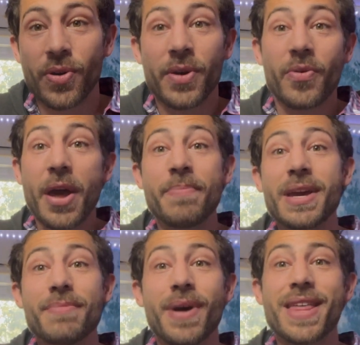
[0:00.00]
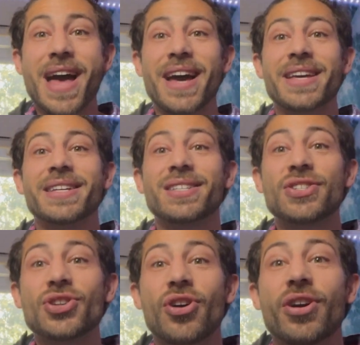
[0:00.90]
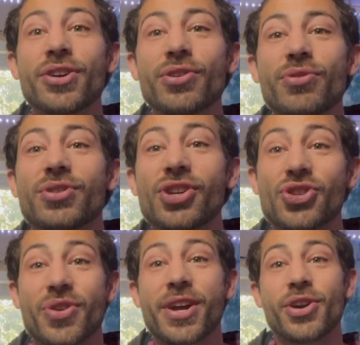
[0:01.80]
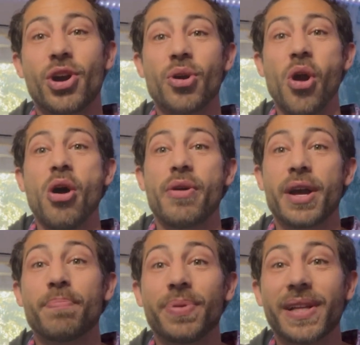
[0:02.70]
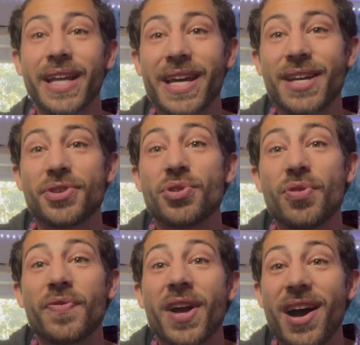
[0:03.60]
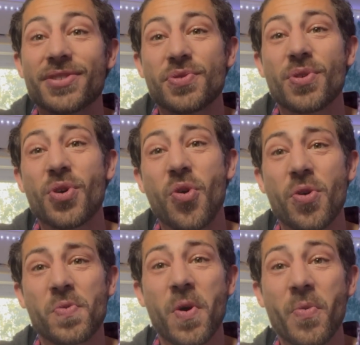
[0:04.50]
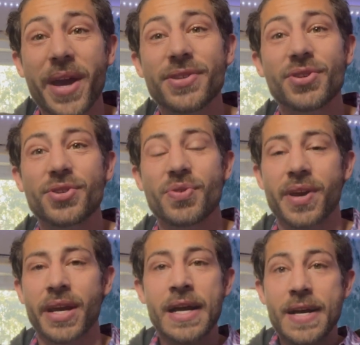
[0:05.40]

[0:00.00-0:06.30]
And what I mean by that is start using Train Heroic. Please, you have got to record what weights you're doing.